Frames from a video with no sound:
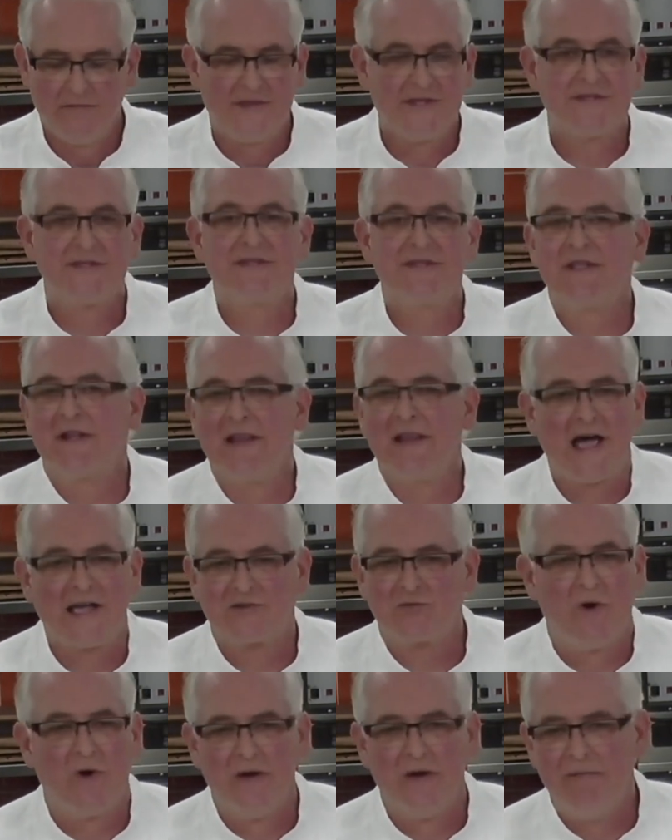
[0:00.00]
This is the
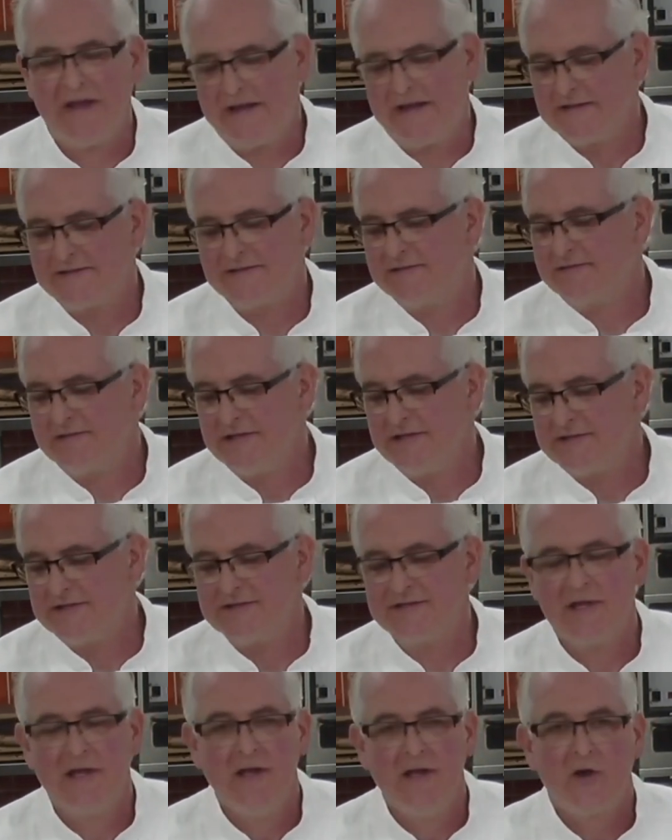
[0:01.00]
last one because this
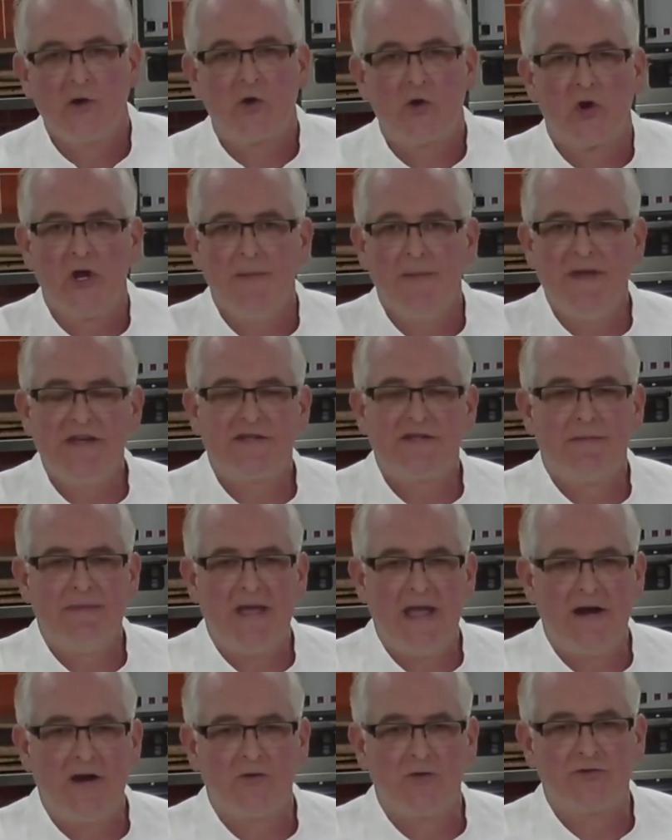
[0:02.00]
is creamy
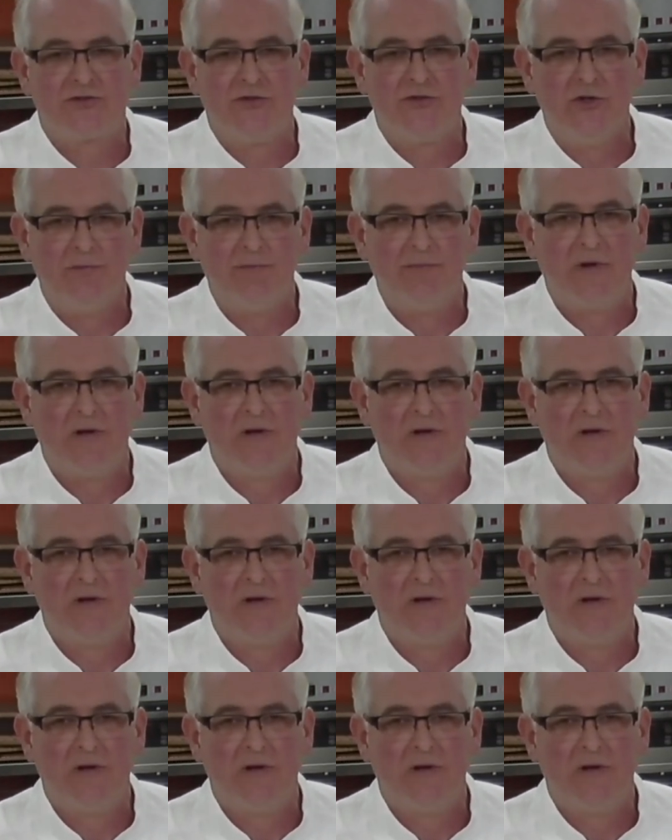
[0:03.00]
tomato soup.